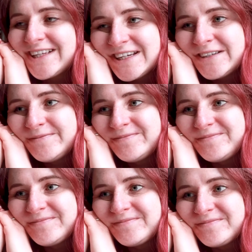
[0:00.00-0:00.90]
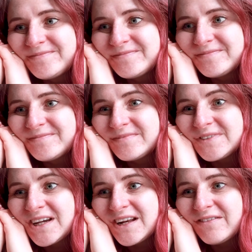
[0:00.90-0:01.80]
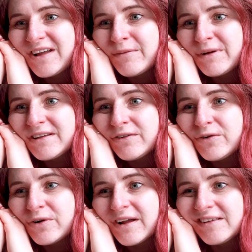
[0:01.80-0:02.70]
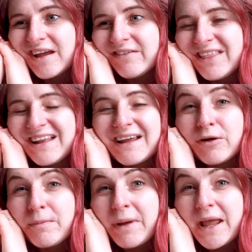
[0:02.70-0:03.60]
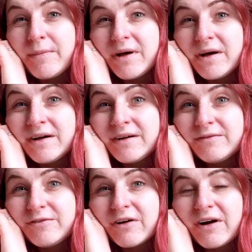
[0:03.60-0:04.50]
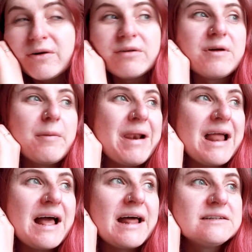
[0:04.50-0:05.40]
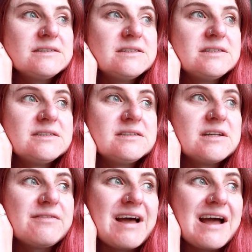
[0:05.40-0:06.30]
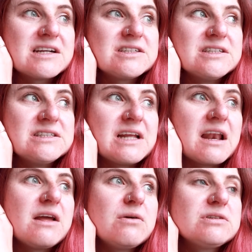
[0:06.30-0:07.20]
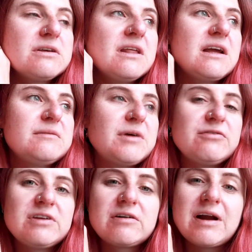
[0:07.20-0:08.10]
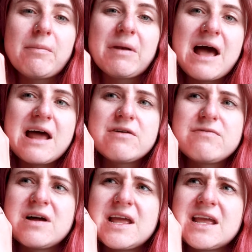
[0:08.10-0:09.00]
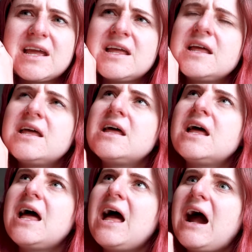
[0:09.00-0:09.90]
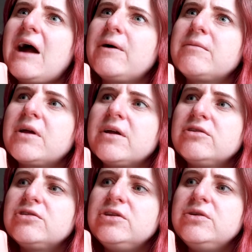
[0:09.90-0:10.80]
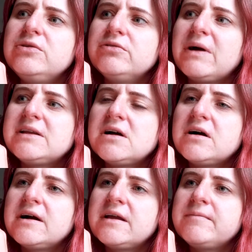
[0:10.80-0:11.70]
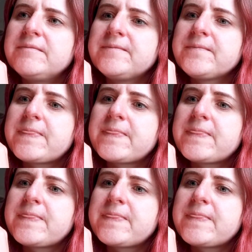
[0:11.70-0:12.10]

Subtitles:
Going to kind of get myself organised, get everything down on paper, figure out a plan of action. And I also think I might figure out a plan of like how I'm going to use my time